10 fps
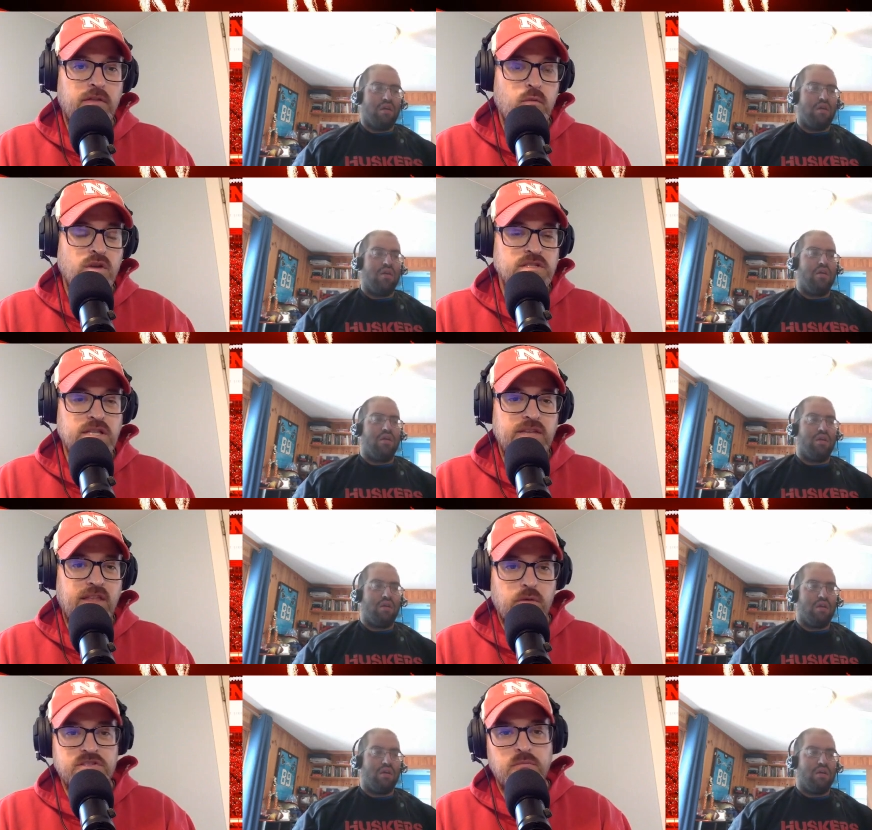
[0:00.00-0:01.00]
Speaker 1: That wasn't like
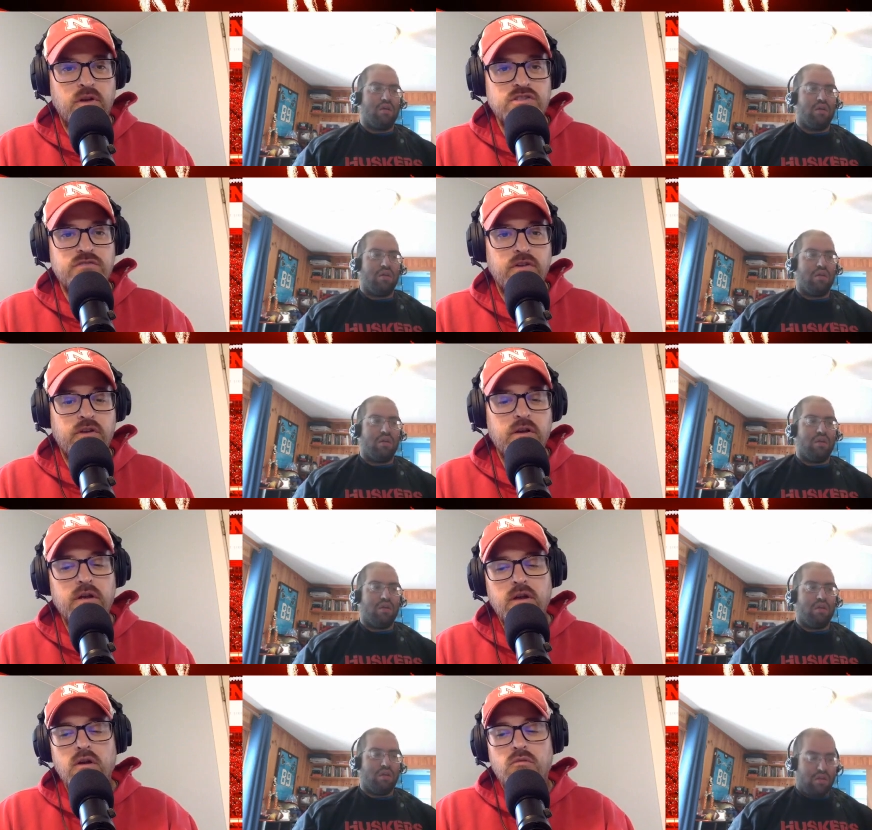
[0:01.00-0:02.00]
there was a bunch of other
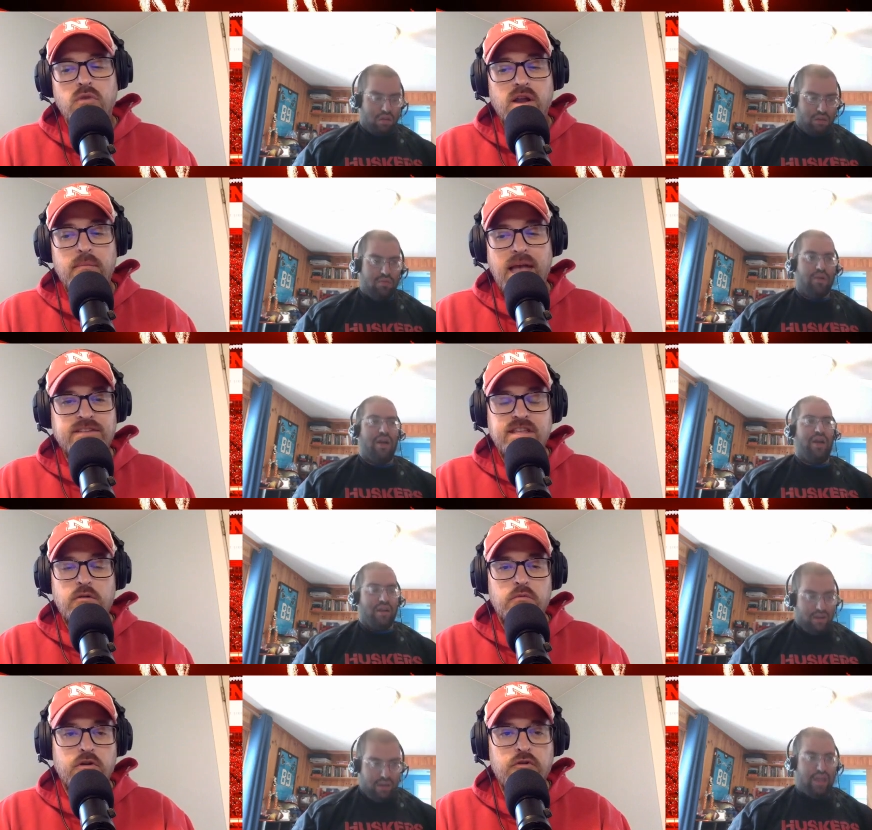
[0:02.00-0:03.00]
running backs right. they
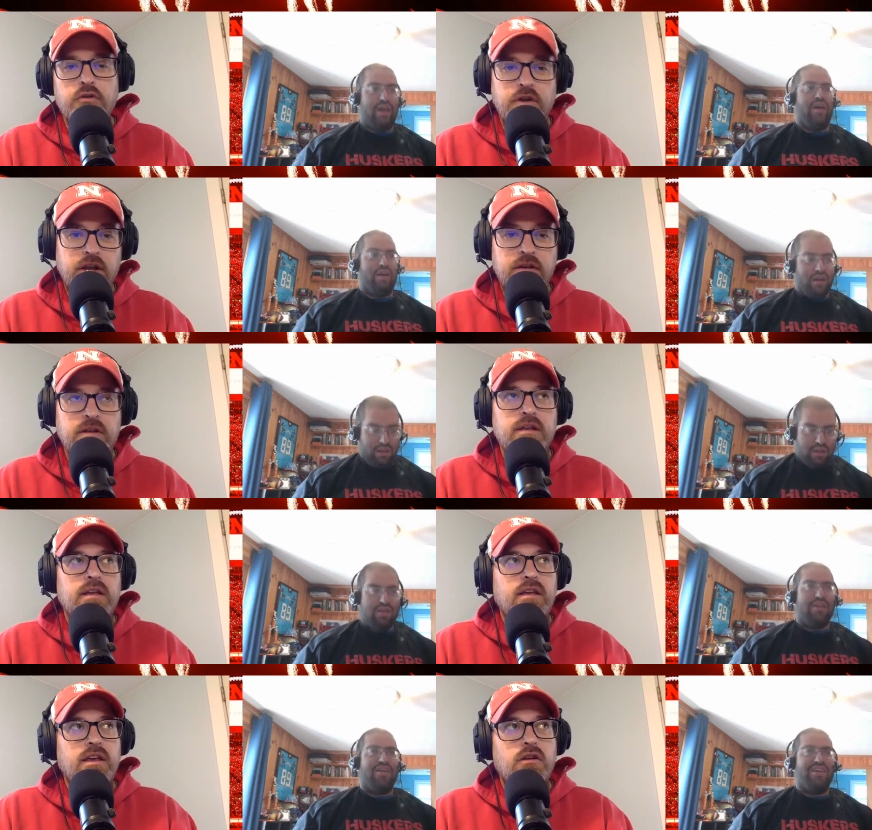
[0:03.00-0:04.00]
were recruited. Yeah
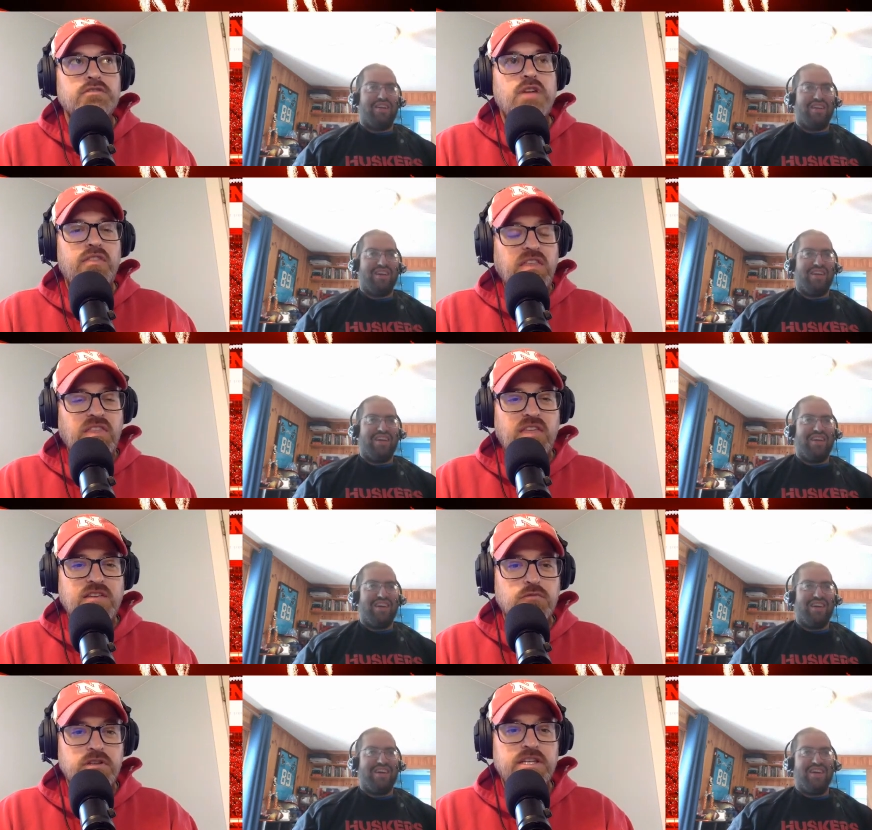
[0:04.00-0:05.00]
you know. So I think that
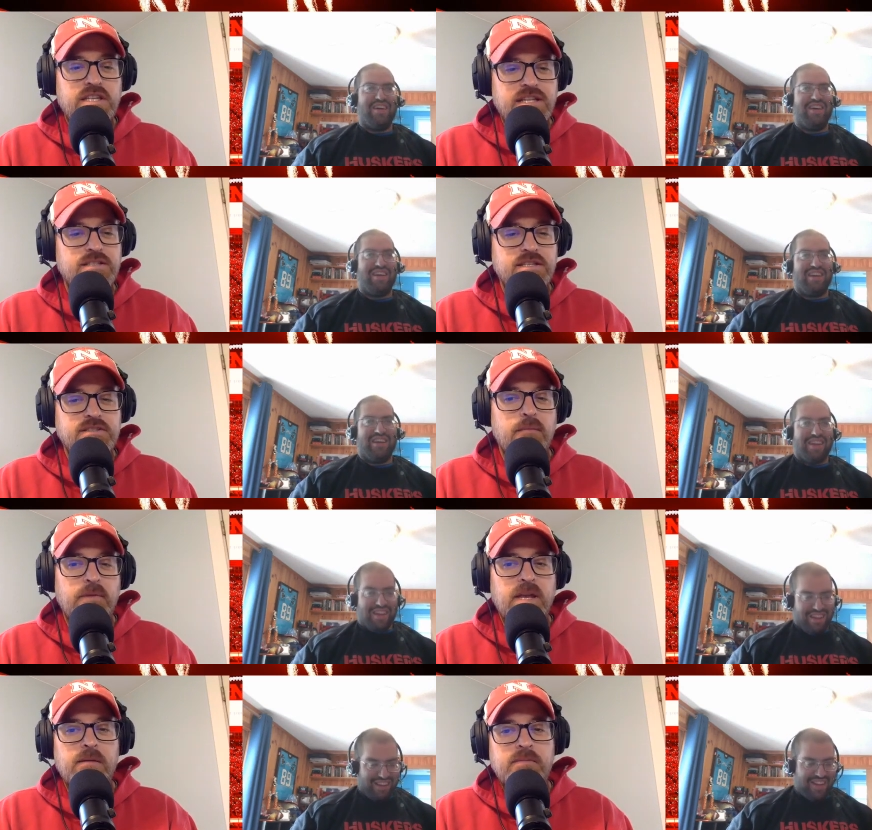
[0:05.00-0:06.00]
they really did see
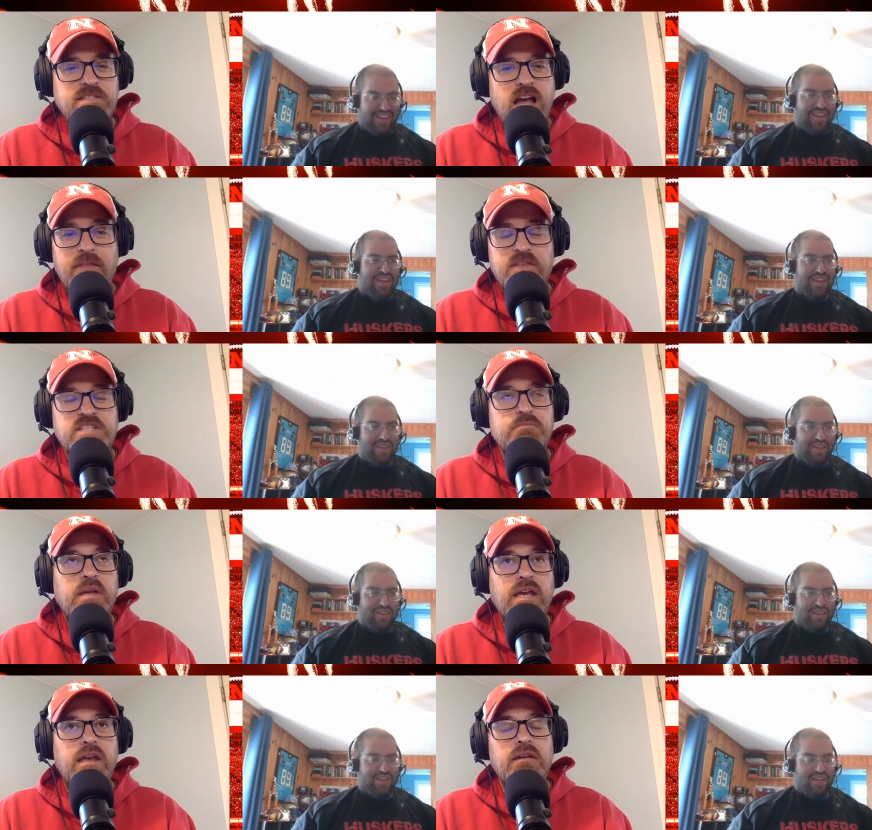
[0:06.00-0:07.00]
something in him. He's got the
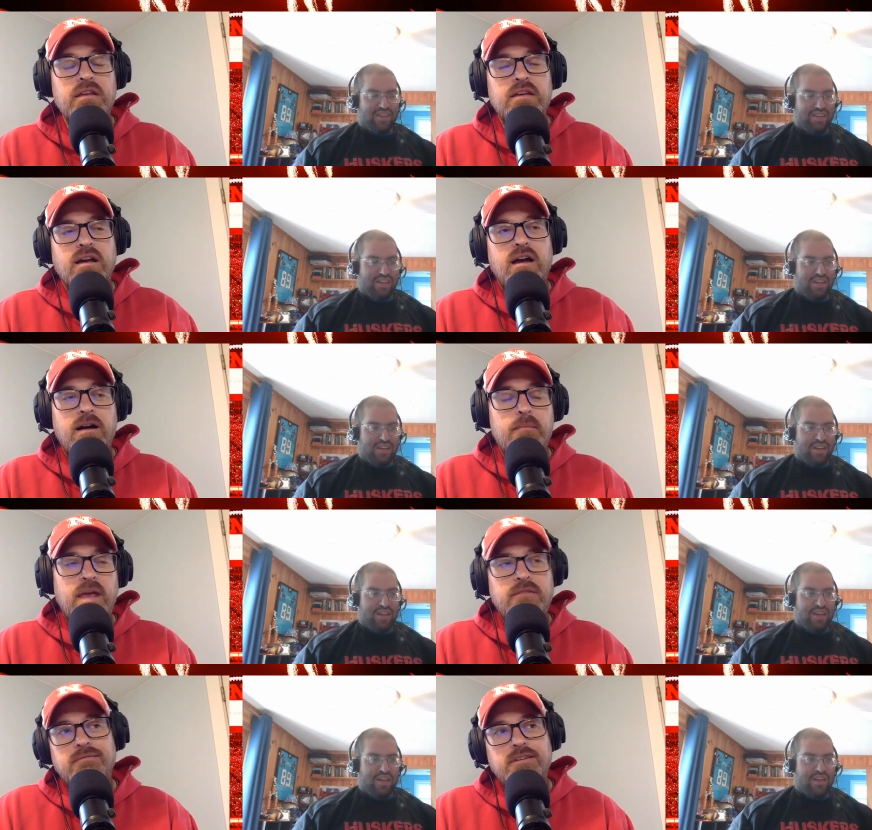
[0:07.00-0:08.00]
speed, um,
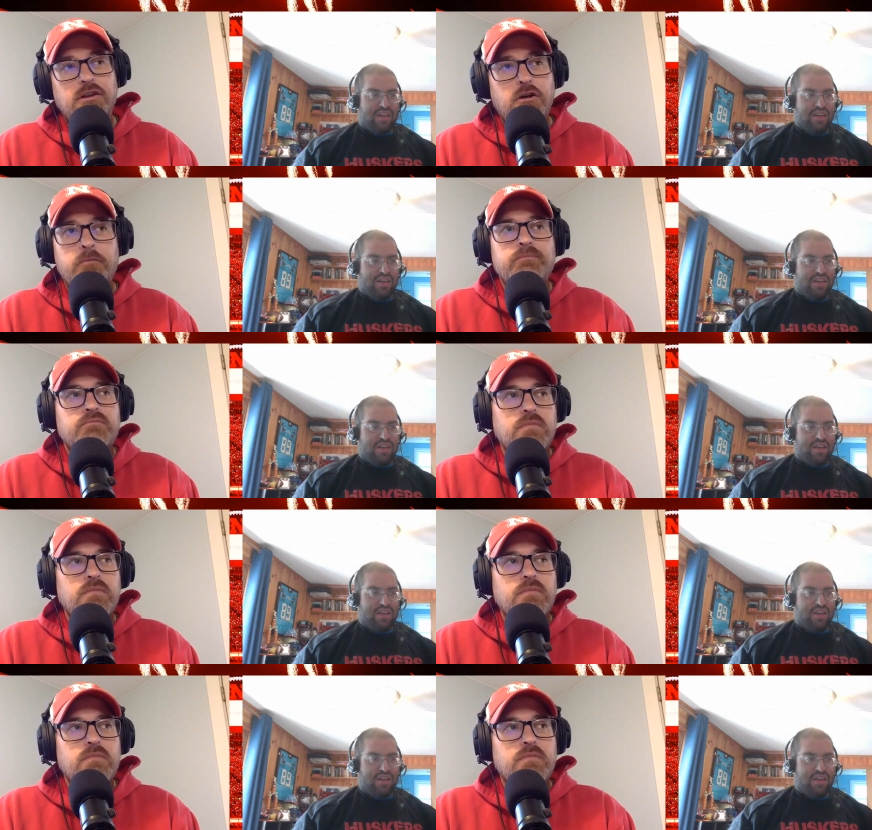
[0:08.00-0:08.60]
and you know,